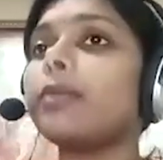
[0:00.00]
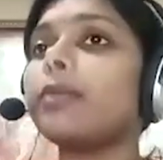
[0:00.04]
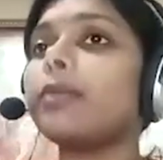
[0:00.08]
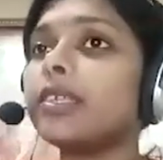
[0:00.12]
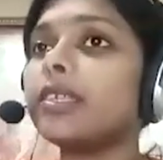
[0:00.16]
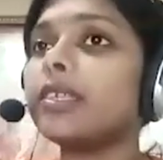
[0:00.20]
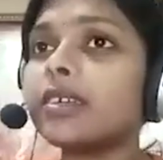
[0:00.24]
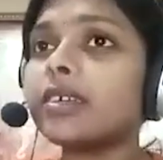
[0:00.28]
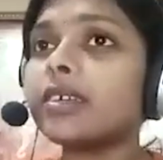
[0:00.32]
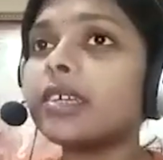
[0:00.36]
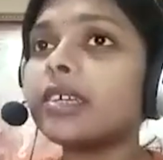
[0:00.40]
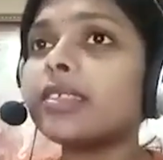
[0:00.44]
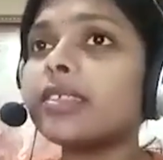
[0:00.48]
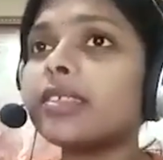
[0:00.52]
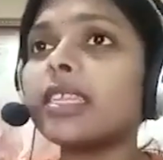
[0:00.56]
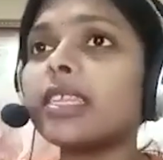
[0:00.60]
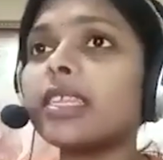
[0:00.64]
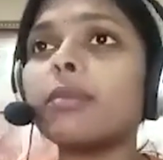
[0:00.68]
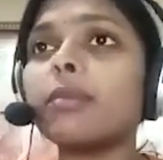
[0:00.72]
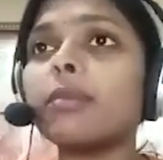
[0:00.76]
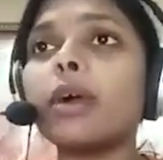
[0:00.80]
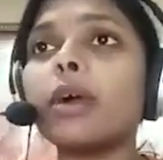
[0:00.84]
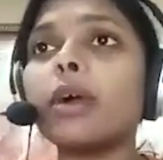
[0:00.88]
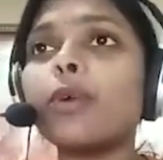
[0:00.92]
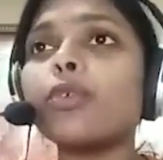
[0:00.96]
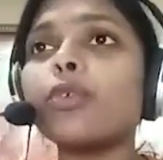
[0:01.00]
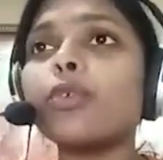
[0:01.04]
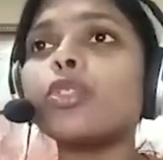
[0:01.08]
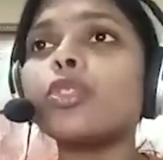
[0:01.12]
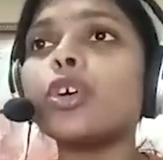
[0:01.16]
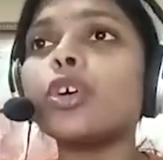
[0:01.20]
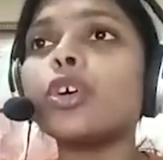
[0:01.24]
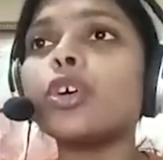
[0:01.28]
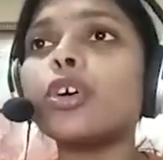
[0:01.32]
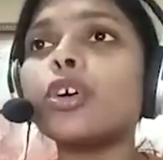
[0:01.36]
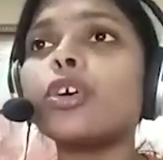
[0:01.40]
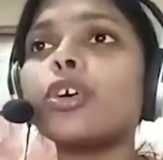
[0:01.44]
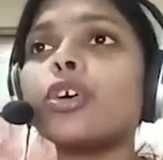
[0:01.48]
we have discussed
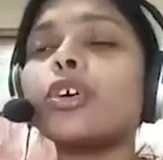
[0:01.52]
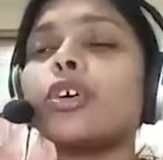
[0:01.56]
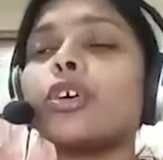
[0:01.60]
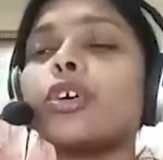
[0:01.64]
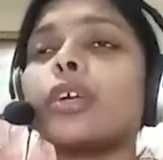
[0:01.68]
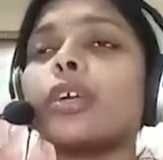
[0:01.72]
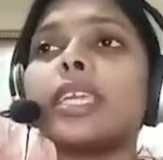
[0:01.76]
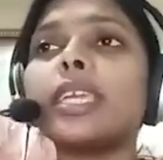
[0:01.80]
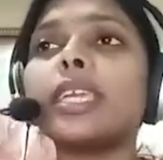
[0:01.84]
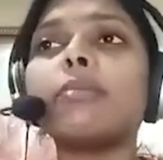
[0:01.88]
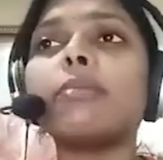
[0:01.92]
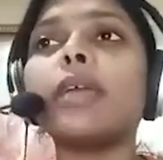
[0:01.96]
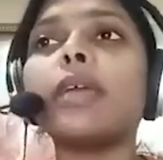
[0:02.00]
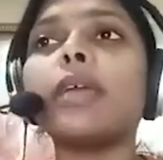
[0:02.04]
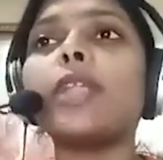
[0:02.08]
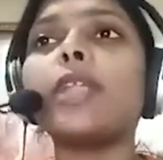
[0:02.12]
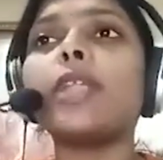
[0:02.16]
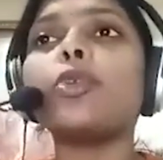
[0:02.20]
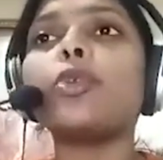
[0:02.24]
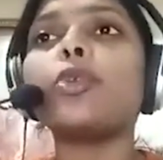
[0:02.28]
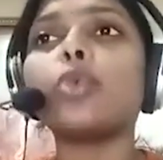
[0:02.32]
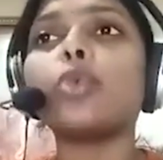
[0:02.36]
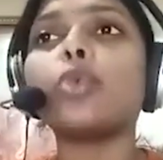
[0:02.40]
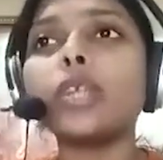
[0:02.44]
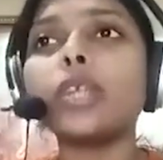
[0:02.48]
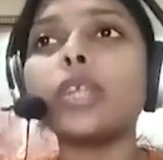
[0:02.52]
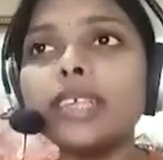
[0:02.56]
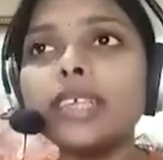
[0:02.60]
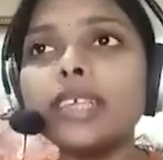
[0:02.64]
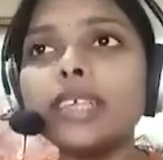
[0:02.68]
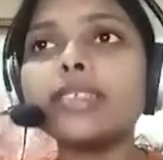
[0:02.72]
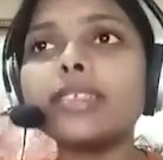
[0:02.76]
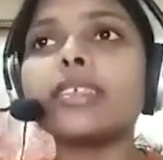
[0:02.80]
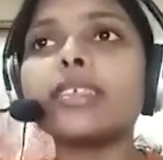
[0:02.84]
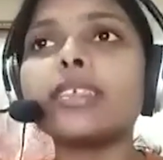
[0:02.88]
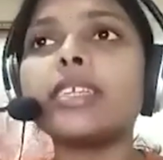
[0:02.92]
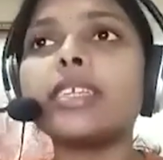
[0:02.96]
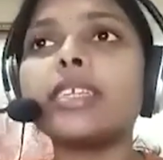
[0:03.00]
about the given
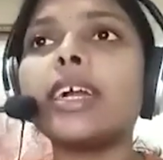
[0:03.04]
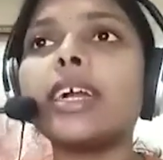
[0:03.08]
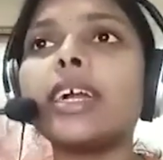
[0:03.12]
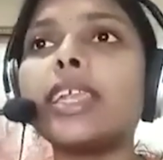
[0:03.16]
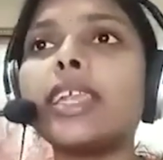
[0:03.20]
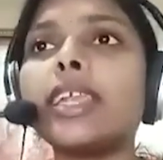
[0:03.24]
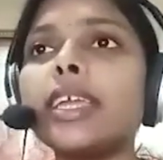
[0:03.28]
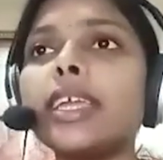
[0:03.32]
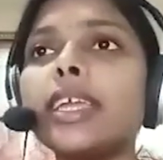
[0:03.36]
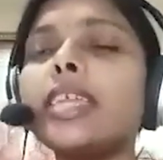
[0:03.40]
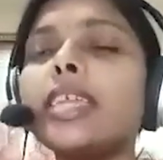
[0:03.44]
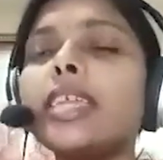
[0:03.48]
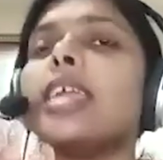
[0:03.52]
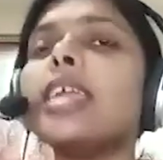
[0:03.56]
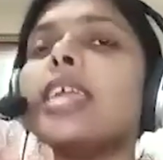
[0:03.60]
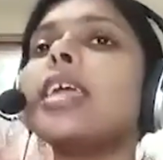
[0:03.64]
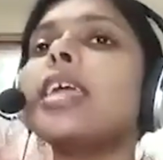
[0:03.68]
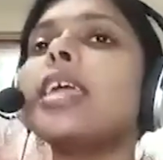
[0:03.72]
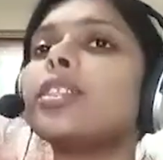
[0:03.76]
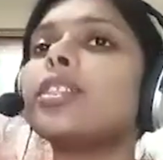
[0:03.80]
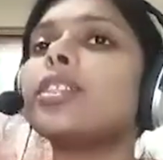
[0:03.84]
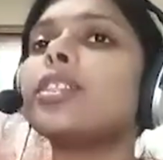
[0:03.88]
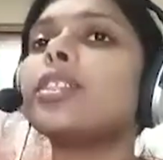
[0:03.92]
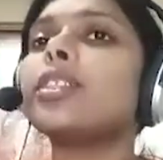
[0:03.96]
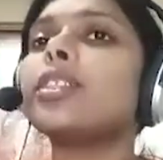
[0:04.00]
notice regarding